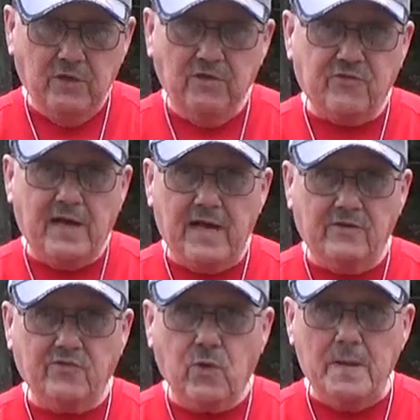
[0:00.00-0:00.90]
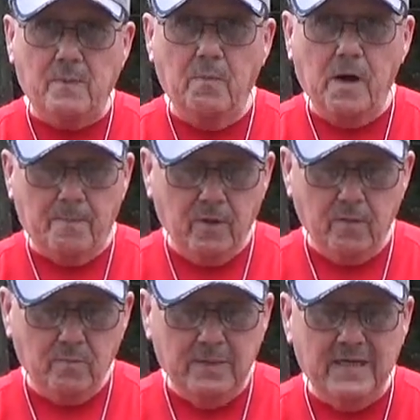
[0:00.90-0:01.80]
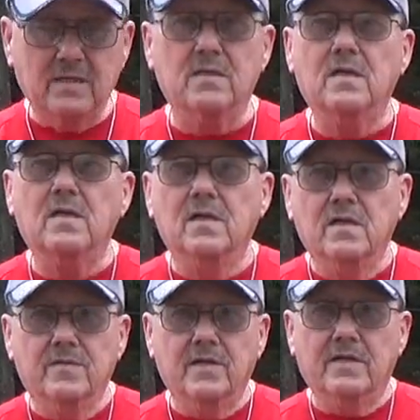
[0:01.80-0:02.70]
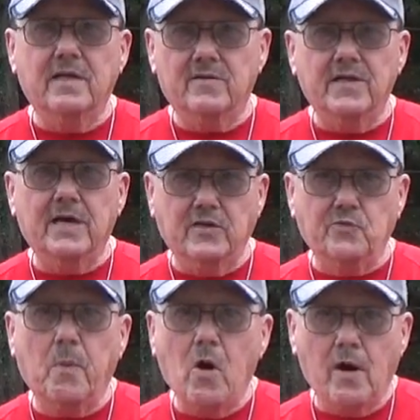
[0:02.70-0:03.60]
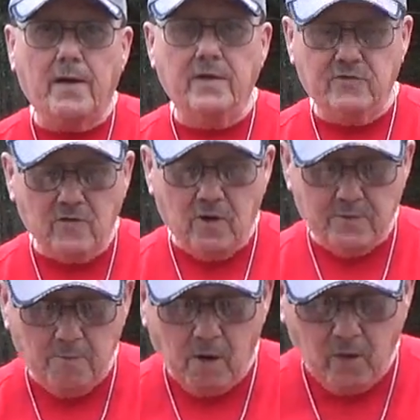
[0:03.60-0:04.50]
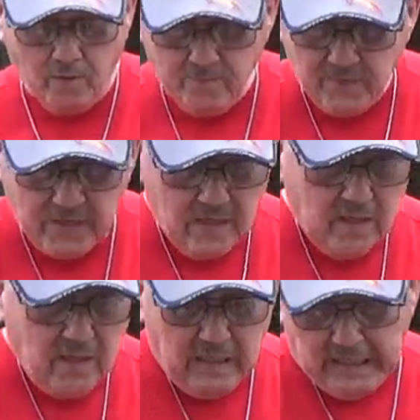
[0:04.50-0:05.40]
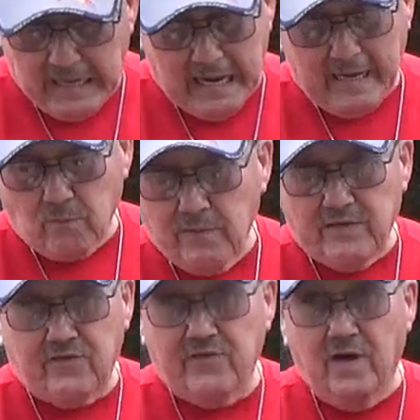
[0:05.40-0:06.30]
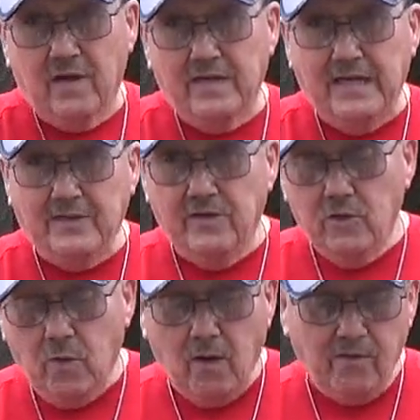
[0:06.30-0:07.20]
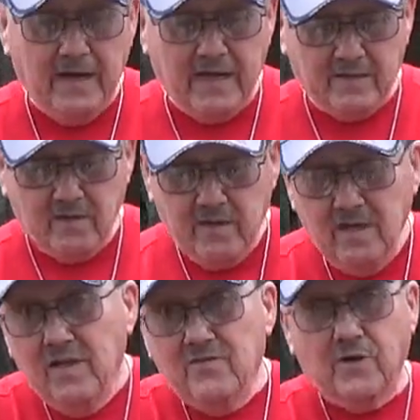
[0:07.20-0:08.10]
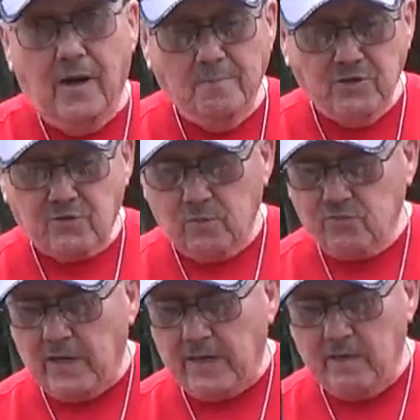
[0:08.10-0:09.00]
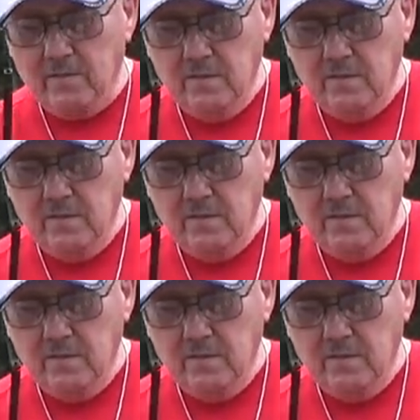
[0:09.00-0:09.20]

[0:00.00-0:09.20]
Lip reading: you just kind of scrape them up a little bit, that they'll take a spark and start to burn. I don't necessarily need to do all that, so I'm just going to try to